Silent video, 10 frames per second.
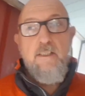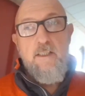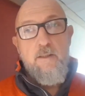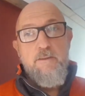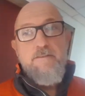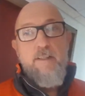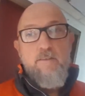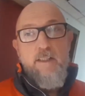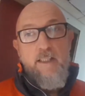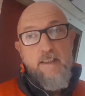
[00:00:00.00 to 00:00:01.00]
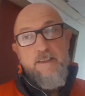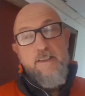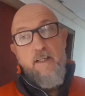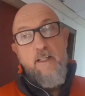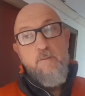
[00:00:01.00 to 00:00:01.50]
we found that last
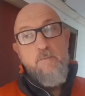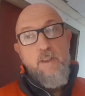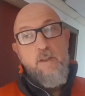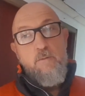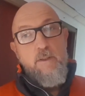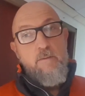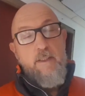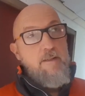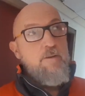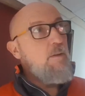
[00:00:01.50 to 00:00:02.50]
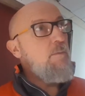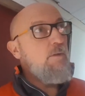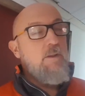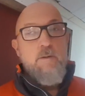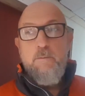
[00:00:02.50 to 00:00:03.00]
time whenever we
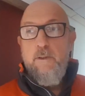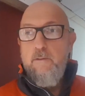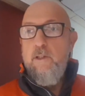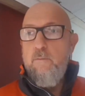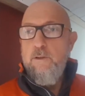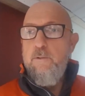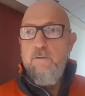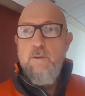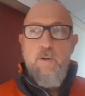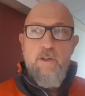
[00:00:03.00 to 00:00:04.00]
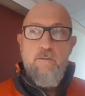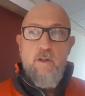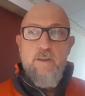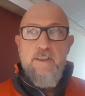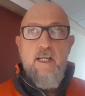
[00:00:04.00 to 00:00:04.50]
move it up, we would always move it up on the
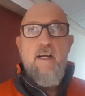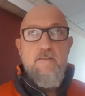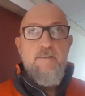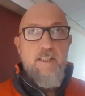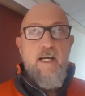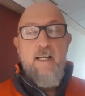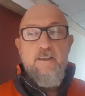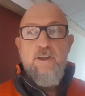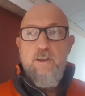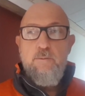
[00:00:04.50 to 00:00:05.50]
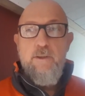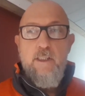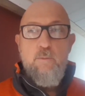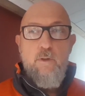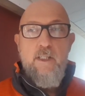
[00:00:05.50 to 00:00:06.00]
wrong side for the hatch because we only
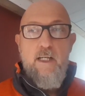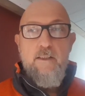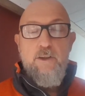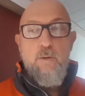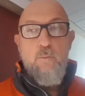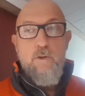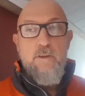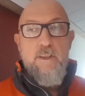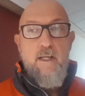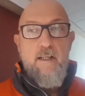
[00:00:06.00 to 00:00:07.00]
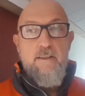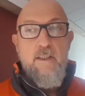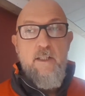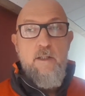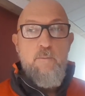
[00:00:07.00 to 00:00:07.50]
had one hatch on one side.
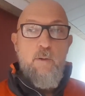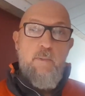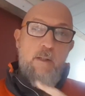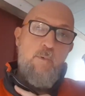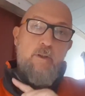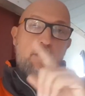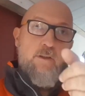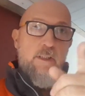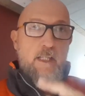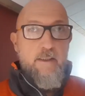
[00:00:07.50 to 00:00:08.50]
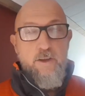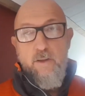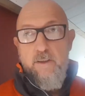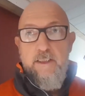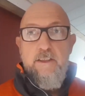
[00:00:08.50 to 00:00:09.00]
But by putting a duck hatch
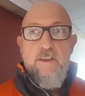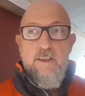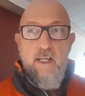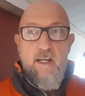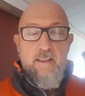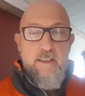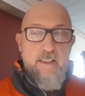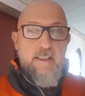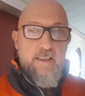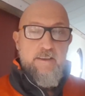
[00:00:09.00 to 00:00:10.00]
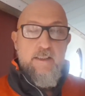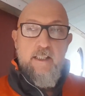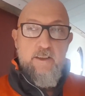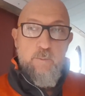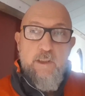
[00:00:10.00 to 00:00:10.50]
on each side, it's
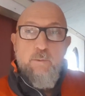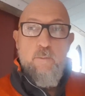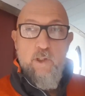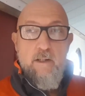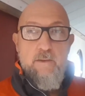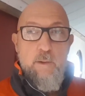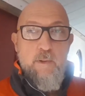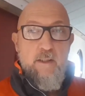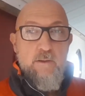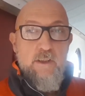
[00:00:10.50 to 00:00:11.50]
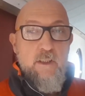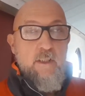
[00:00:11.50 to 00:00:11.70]
nice. It means when we're out and about,